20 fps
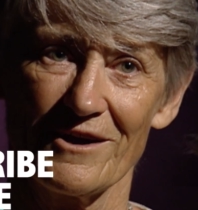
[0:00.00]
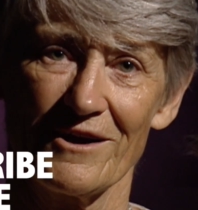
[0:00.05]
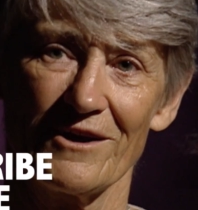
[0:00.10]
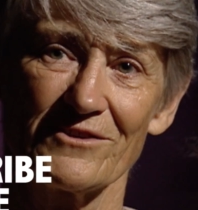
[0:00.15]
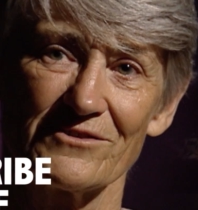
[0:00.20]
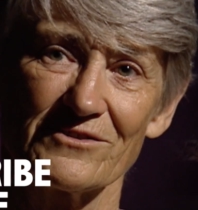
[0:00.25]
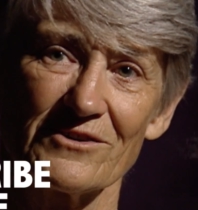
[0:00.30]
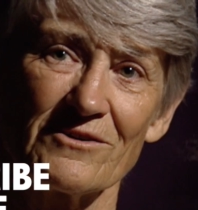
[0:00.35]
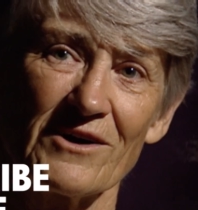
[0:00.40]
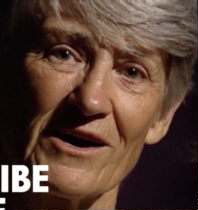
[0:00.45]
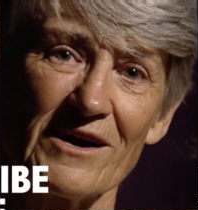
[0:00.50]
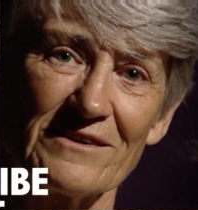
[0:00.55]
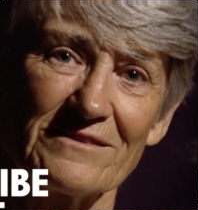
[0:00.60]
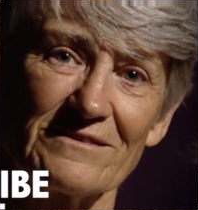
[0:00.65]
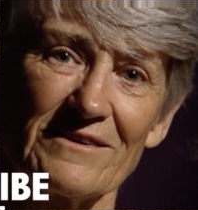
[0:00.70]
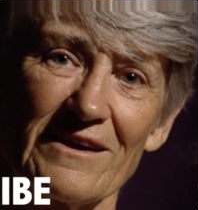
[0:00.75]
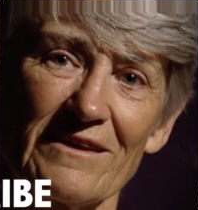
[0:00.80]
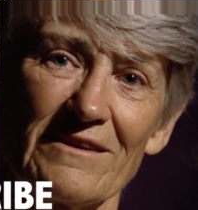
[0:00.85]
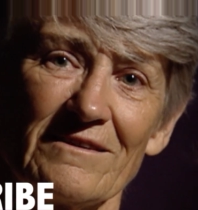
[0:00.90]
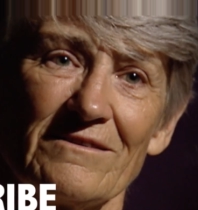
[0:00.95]
And so I
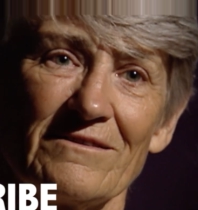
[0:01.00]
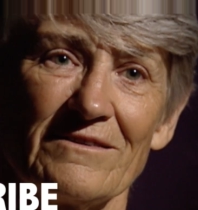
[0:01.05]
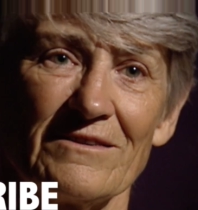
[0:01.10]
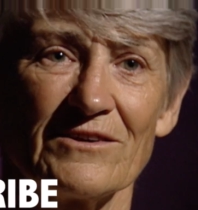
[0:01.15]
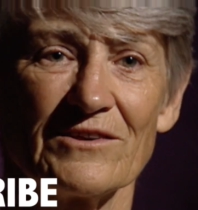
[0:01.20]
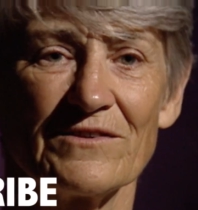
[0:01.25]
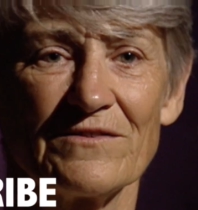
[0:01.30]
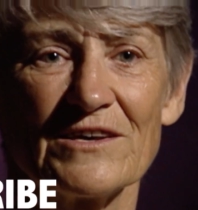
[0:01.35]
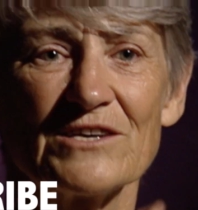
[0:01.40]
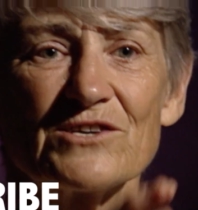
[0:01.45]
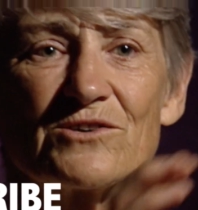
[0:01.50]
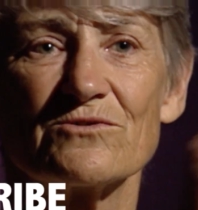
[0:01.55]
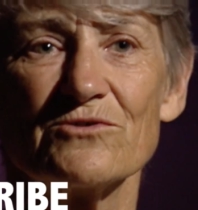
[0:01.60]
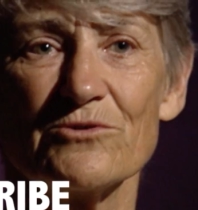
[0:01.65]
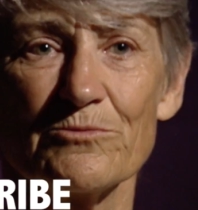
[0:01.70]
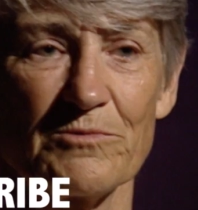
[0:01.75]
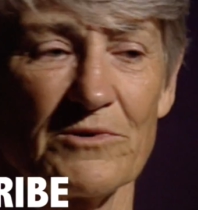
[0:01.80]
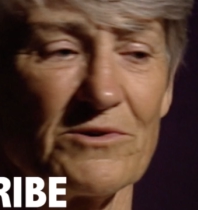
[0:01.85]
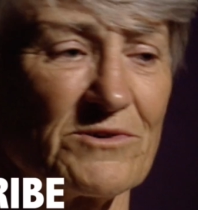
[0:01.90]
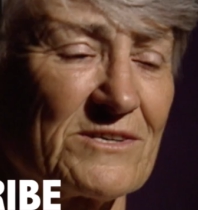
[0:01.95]
say that this
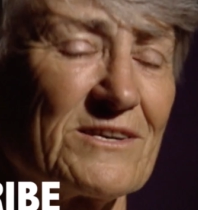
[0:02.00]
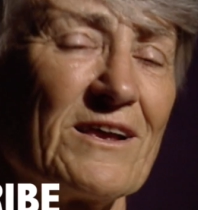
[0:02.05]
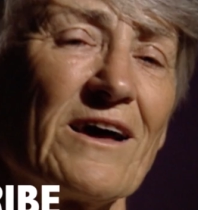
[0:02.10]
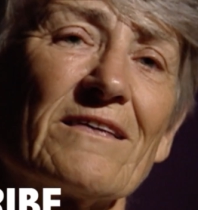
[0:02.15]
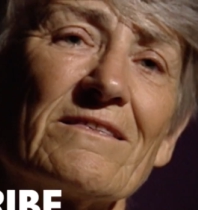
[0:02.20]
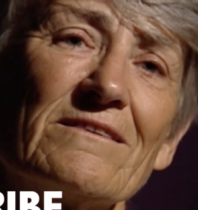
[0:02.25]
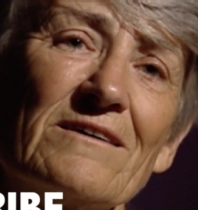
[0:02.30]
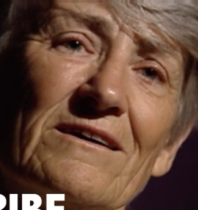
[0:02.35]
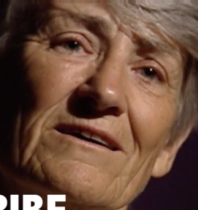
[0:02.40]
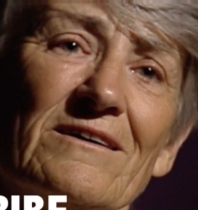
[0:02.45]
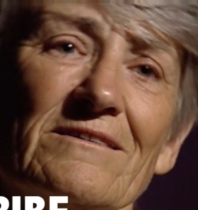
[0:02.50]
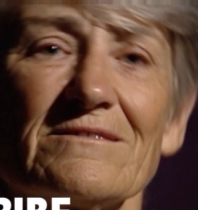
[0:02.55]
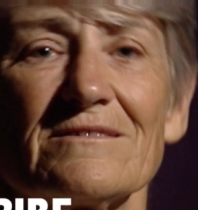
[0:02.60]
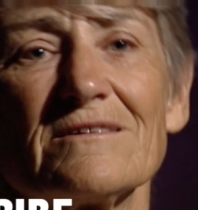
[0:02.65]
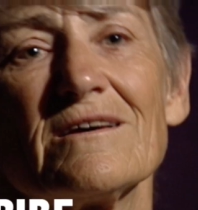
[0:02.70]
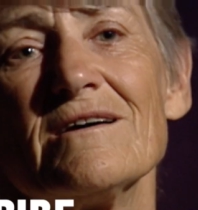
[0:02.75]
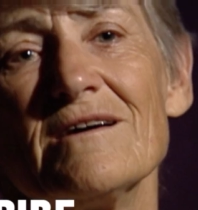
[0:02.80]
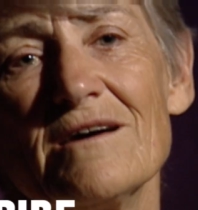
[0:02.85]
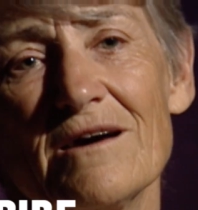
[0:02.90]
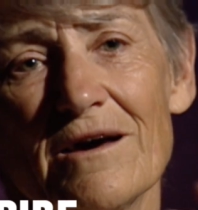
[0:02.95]
group looks like this